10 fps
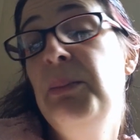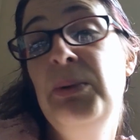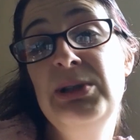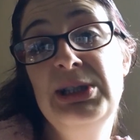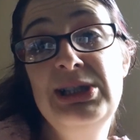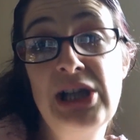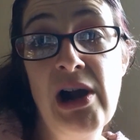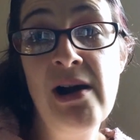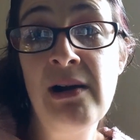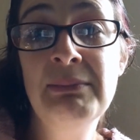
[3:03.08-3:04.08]
Buddha
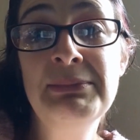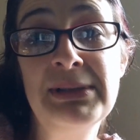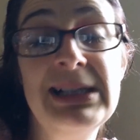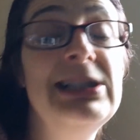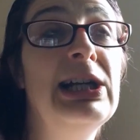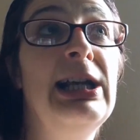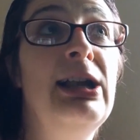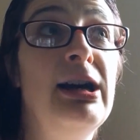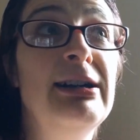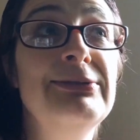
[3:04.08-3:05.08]
charm, which I
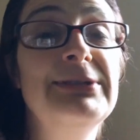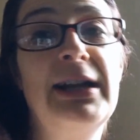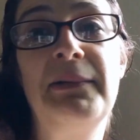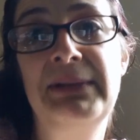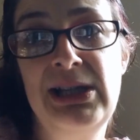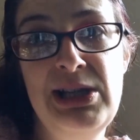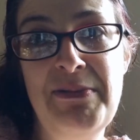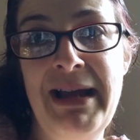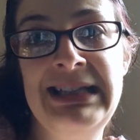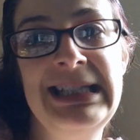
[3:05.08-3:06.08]
love. A couple of
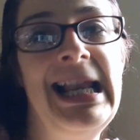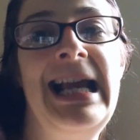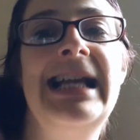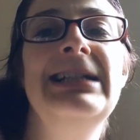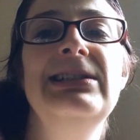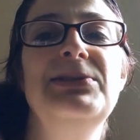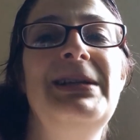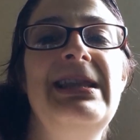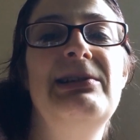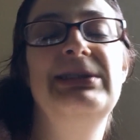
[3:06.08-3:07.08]
new pairs of leggings
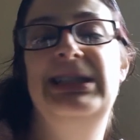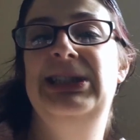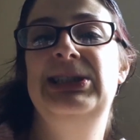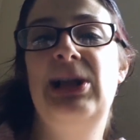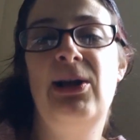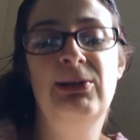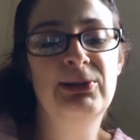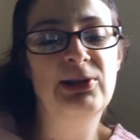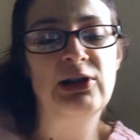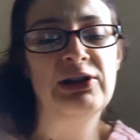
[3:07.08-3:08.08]
with
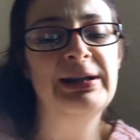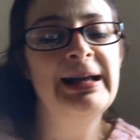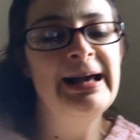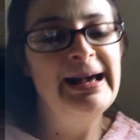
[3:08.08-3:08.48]
skulls on.